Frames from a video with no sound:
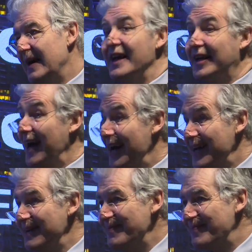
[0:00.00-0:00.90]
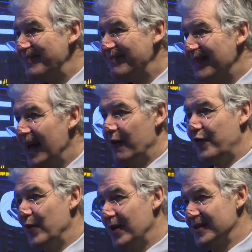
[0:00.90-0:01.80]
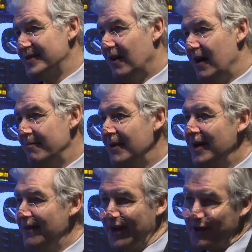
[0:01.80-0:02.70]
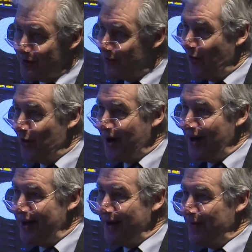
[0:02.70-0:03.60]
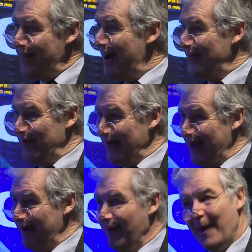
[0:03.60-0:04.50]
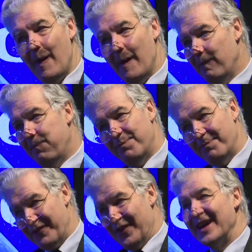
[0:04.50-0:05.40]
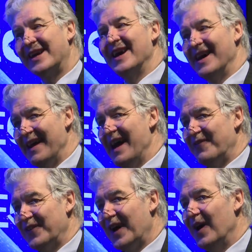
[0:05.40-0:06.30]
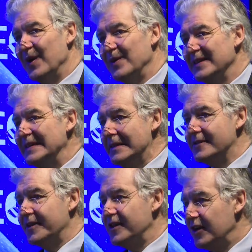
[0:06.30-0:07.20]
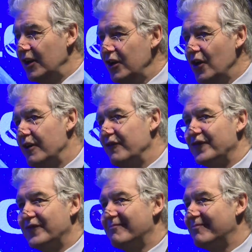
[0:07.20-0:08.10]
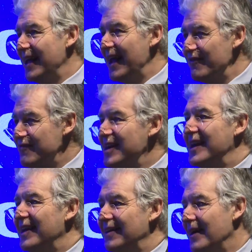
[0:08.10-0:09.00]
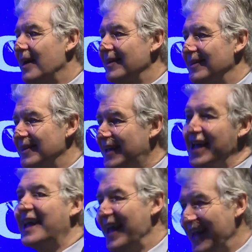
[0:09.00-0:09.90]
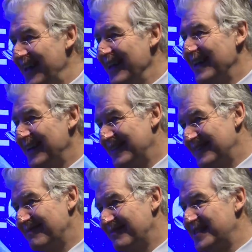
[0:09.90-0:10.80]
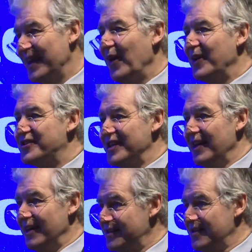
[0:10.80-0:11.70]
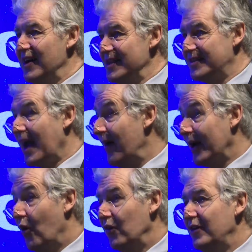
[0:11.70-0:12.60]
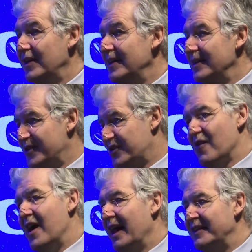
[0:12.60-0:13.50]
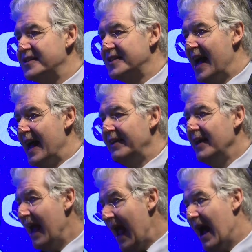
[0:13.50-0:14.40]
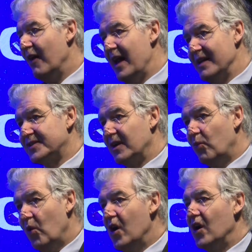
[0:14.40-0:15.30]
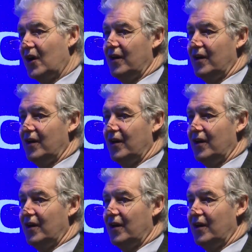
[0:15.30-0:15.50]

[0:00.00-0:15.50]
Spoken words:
8K in a few years' time. They can do 4K without doing it, but for 8K they have to go. So there's a lot of really geeky technology and science going on to try and understand how that's going to work.